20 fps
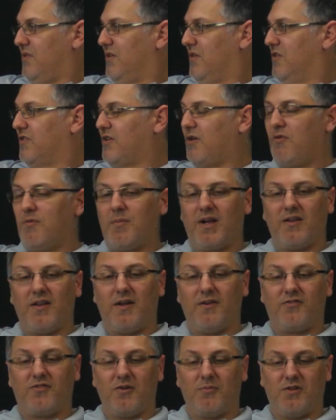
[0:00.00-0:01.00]
That would make
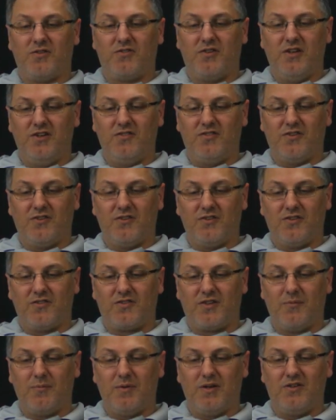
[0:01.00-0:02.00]
life so much easier
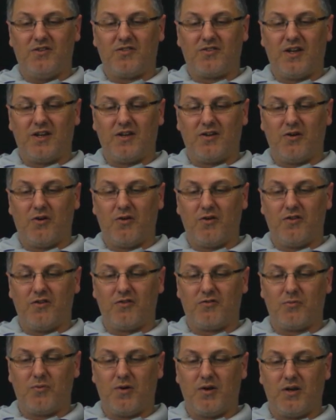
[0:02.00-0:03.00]
instead of me just saying go to
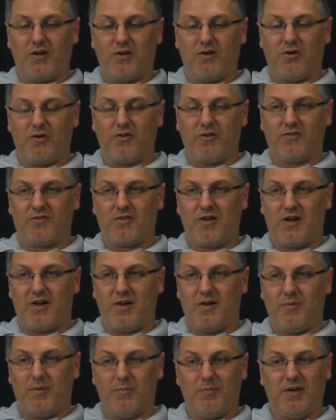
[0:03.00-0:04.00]
this one and go to this
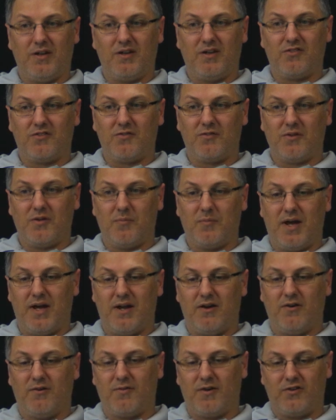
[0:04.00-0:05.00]
time. I mean, it doesn't really
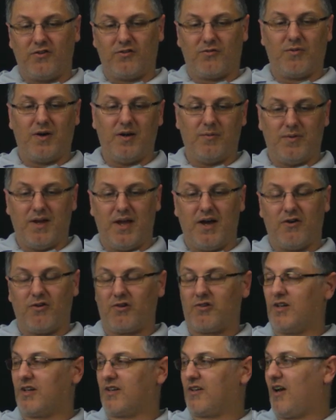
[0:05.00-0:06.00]
matter if I just write them down or
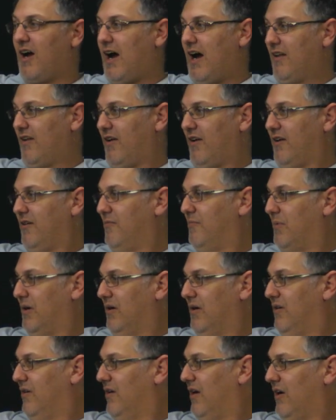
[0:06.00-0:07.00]
click the highlight,
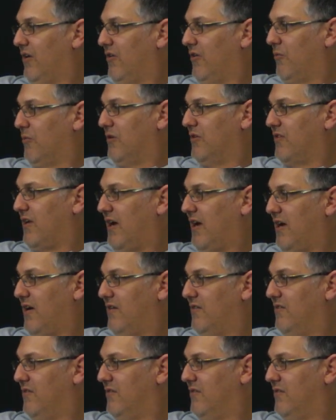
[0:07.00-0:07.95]
but I don't know where it's at.